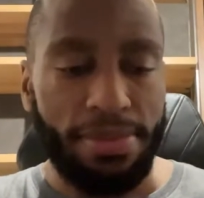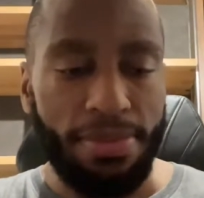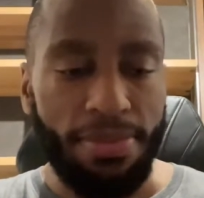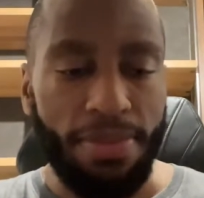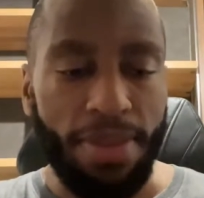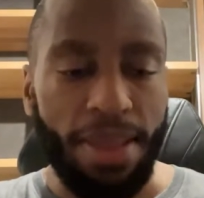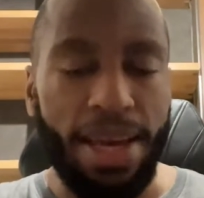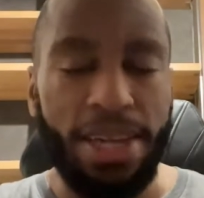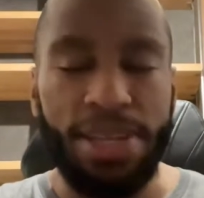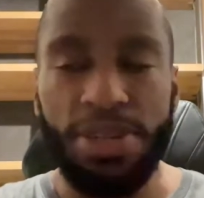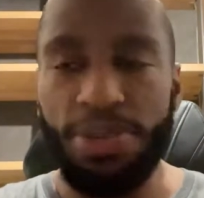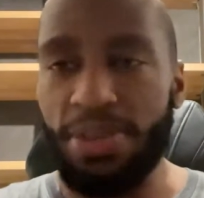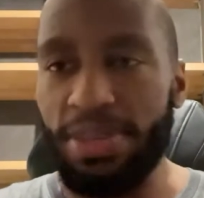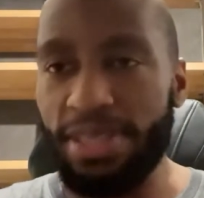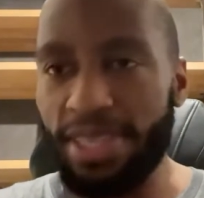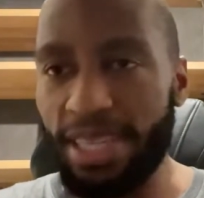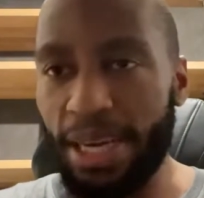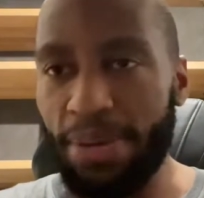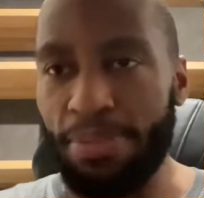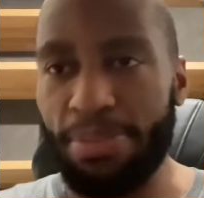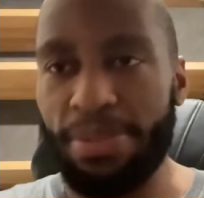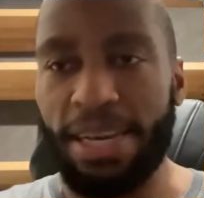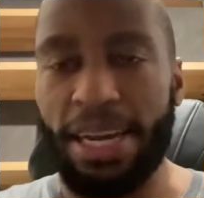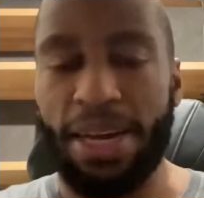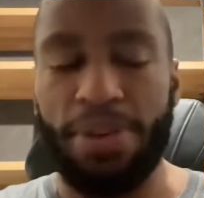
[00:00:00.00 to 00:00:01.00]
I do the
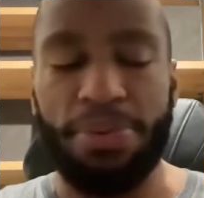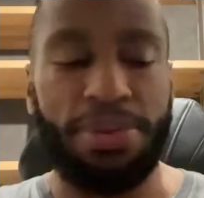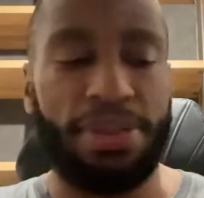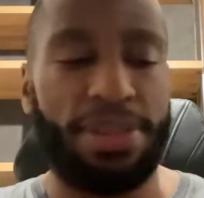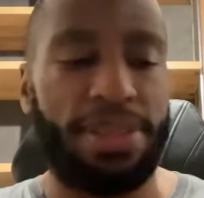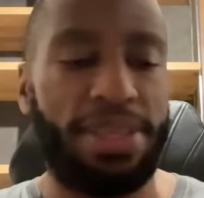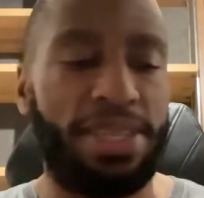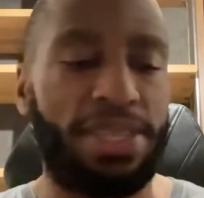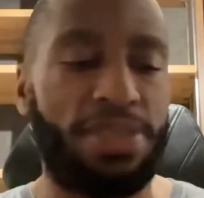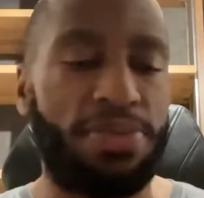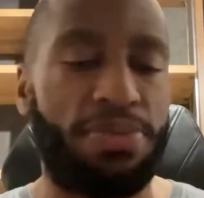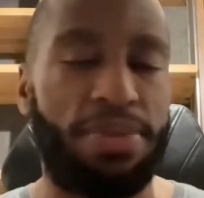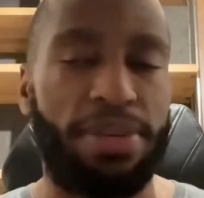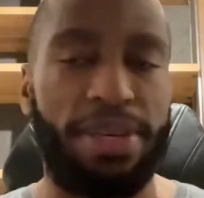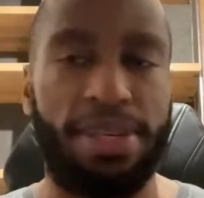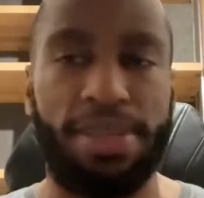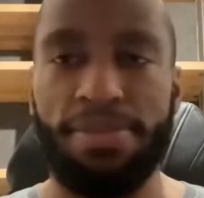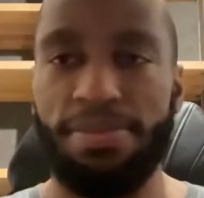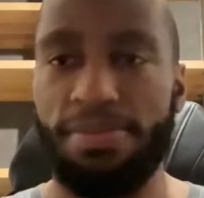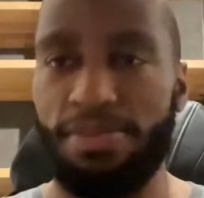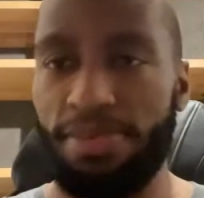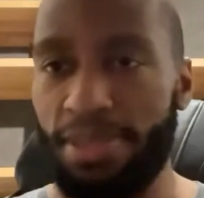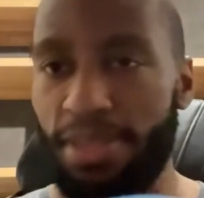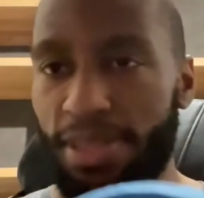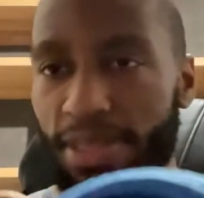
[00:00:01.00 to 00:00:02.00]
same tie with this
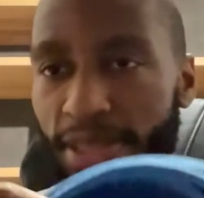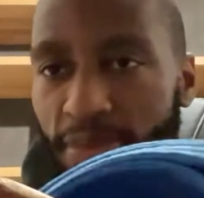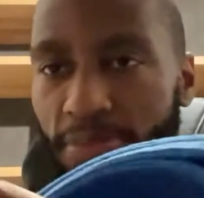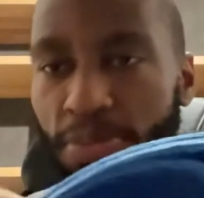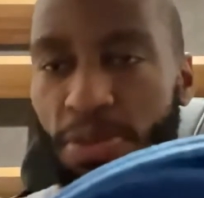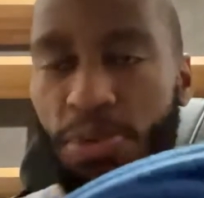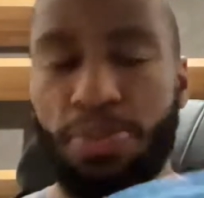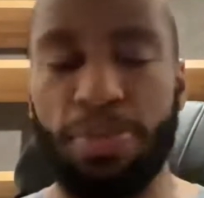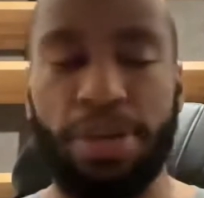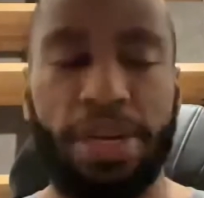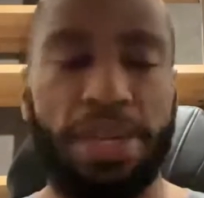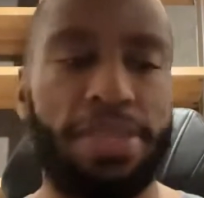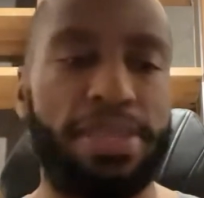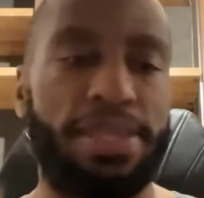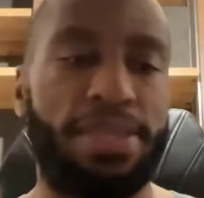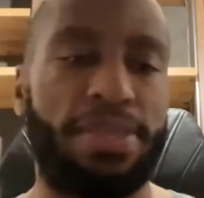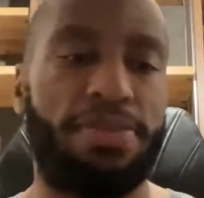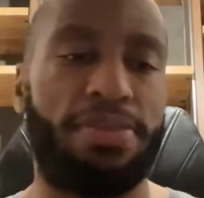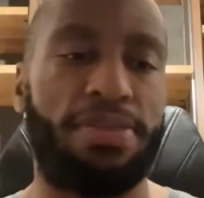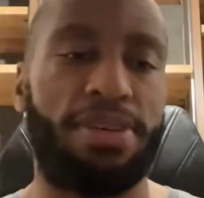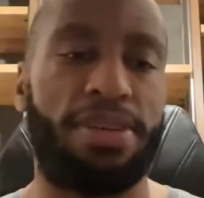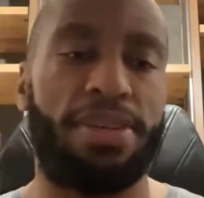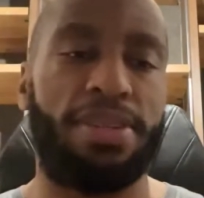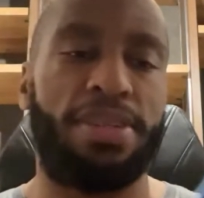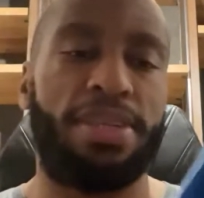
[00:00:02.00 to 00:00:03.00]
one, with this blue belt,
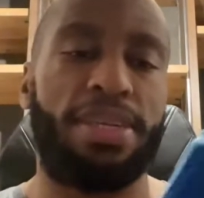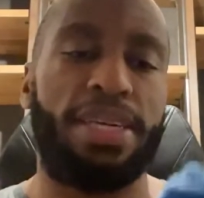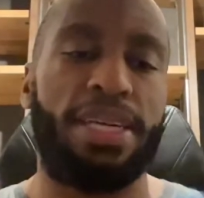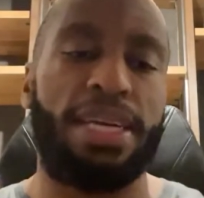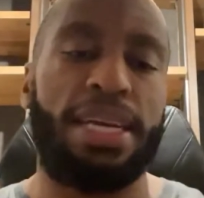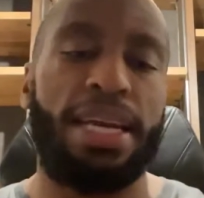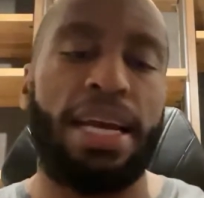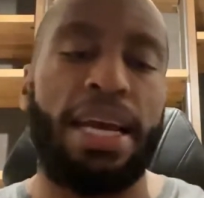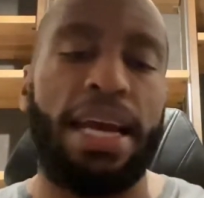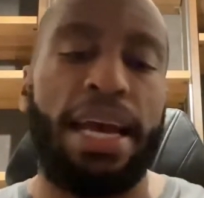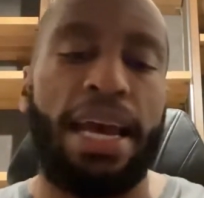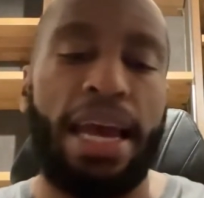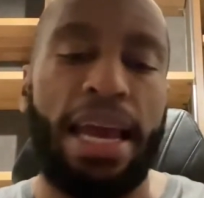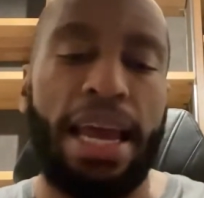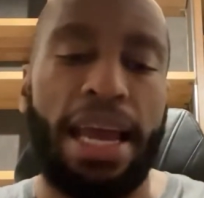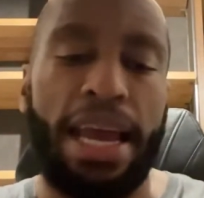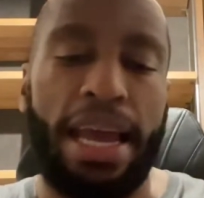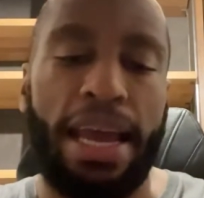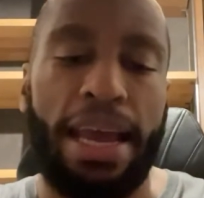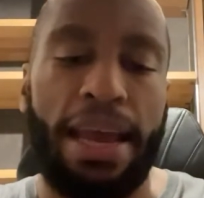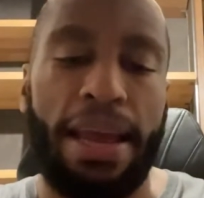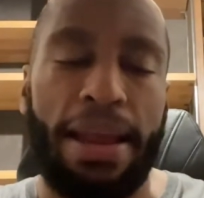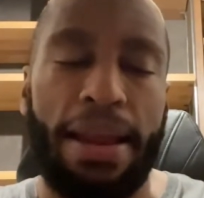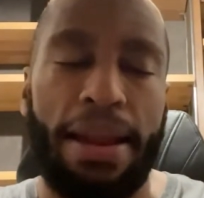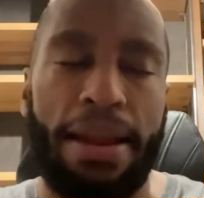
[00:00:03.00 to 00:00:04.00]

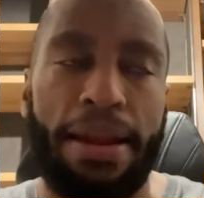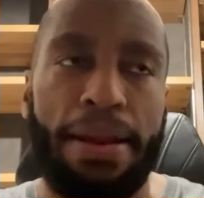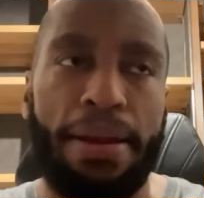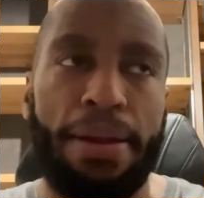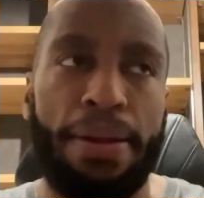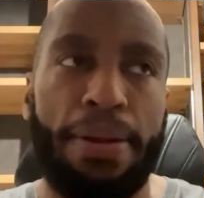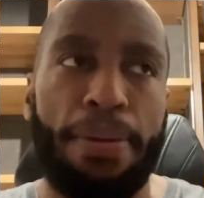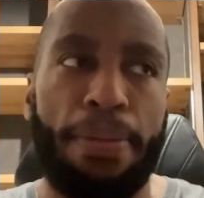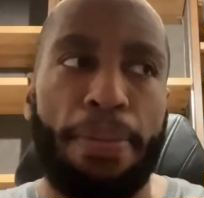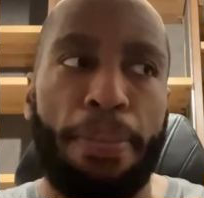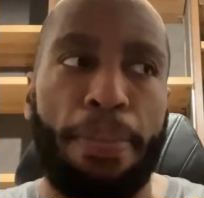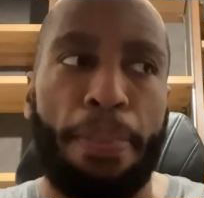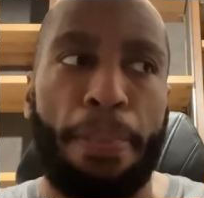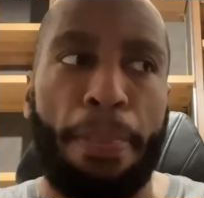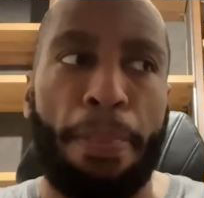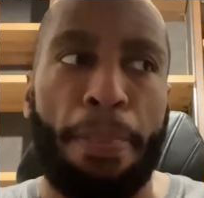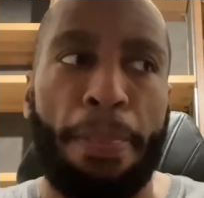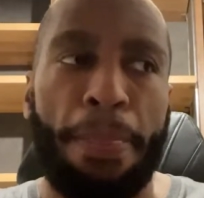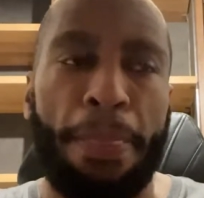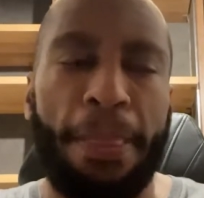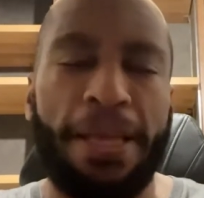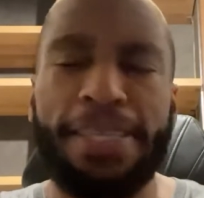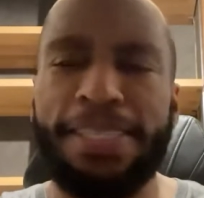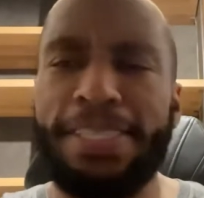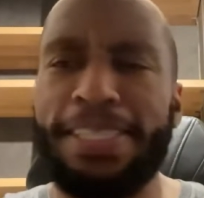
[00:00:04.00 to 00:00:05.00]
and it
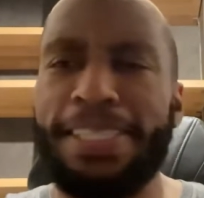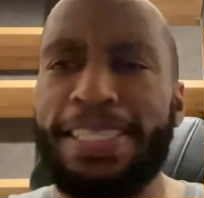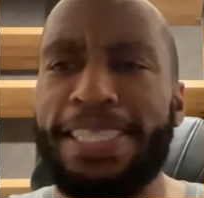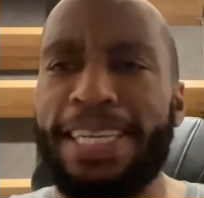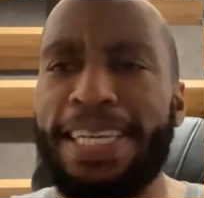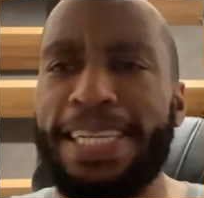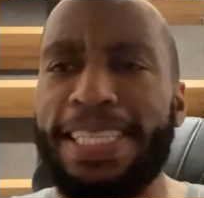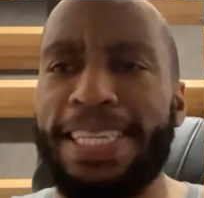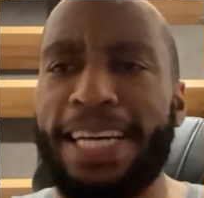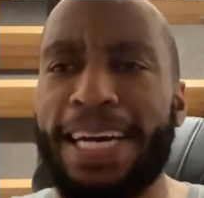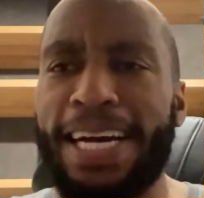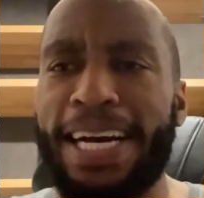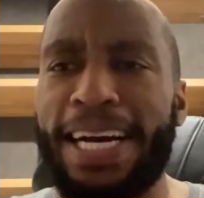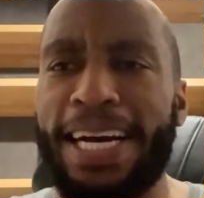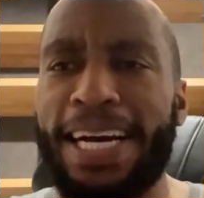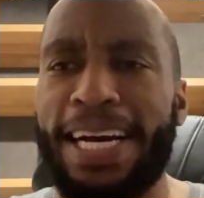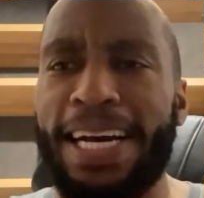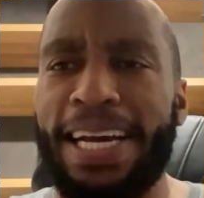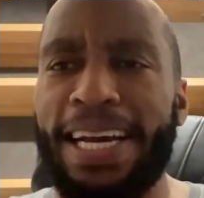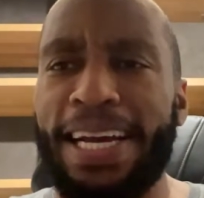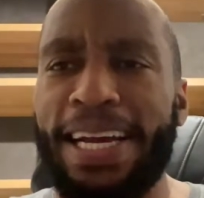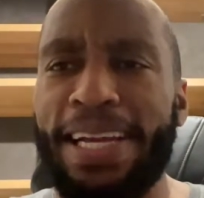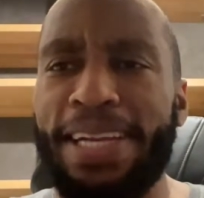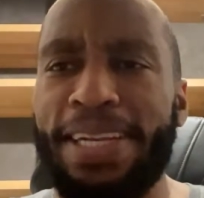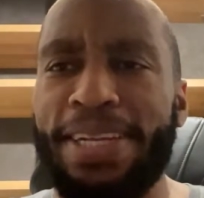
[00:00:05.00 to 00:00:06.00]
doesn't stay
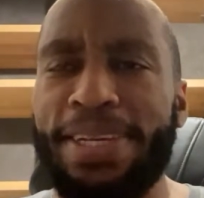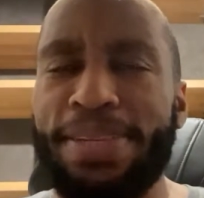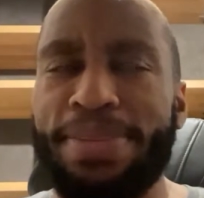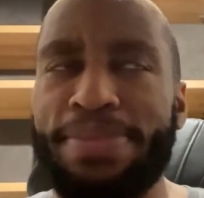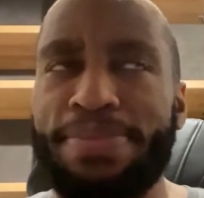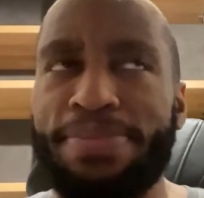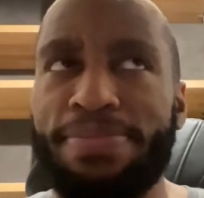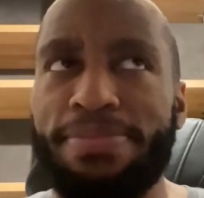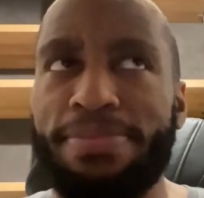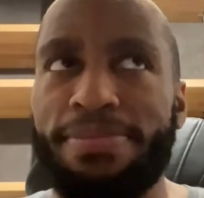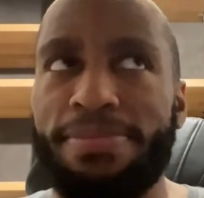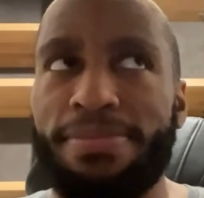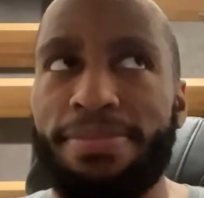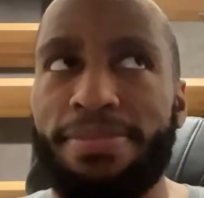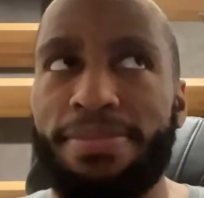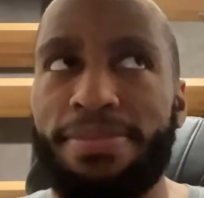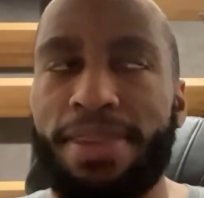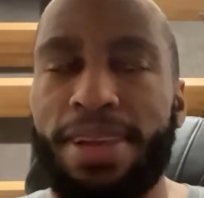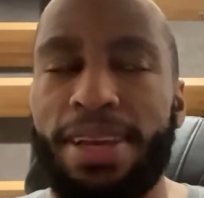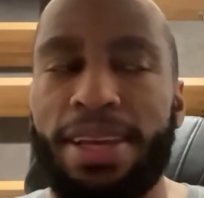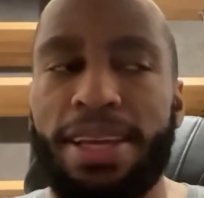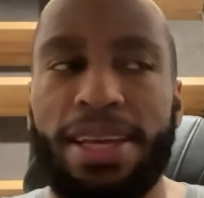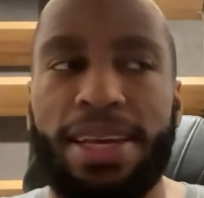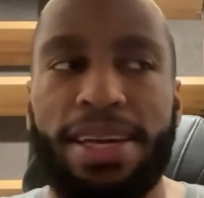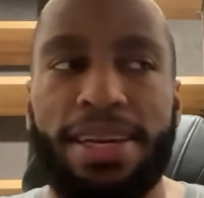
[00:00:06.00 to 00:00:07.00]
tied.
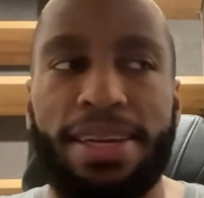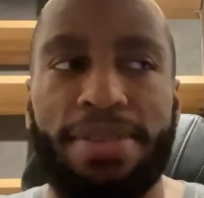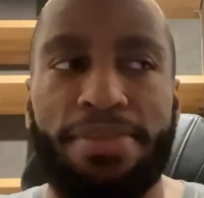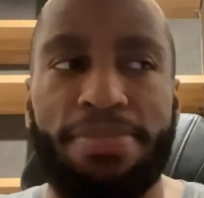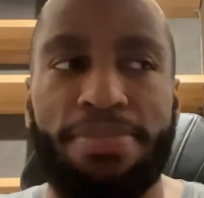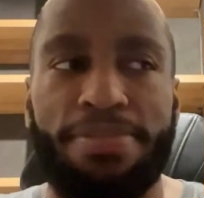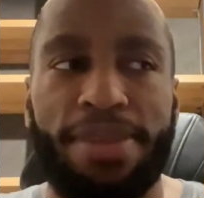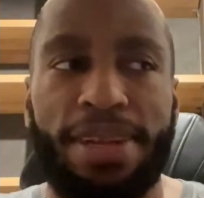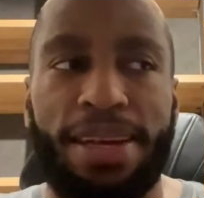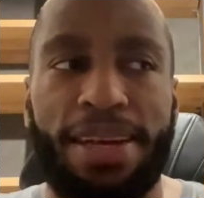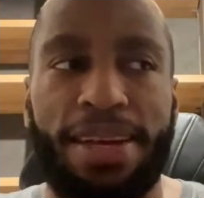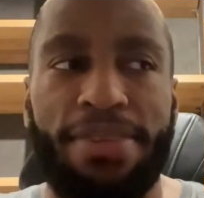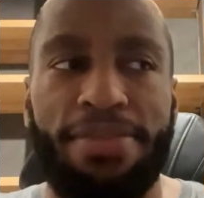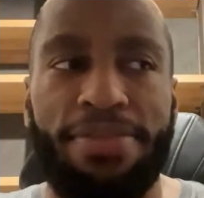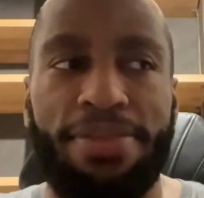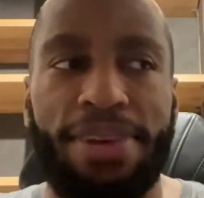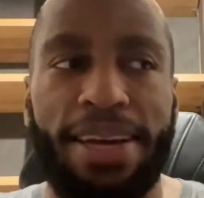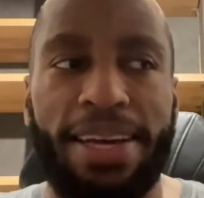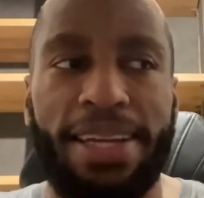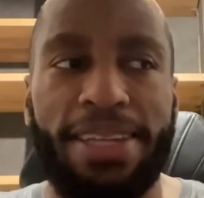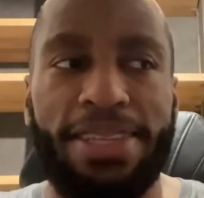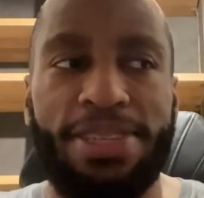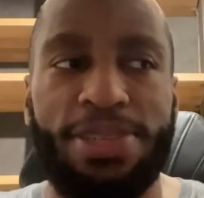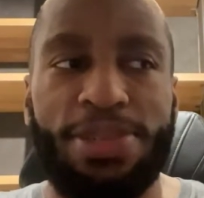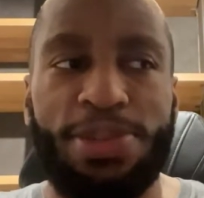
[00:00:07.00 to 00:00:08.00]
I've
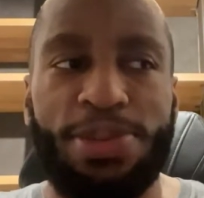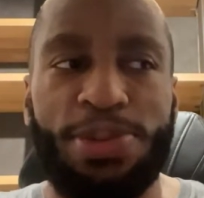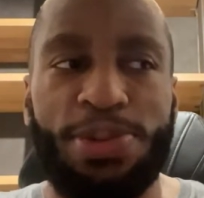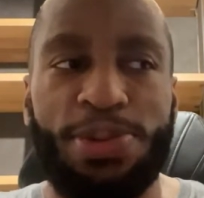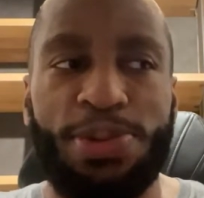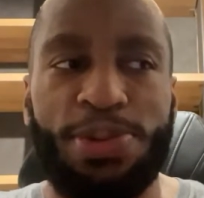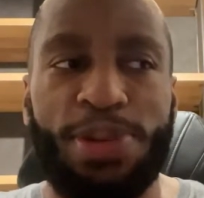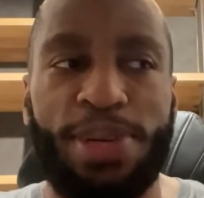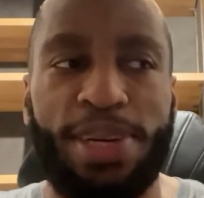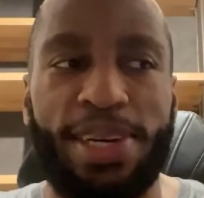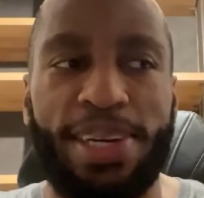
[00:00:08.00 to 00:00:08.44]
had to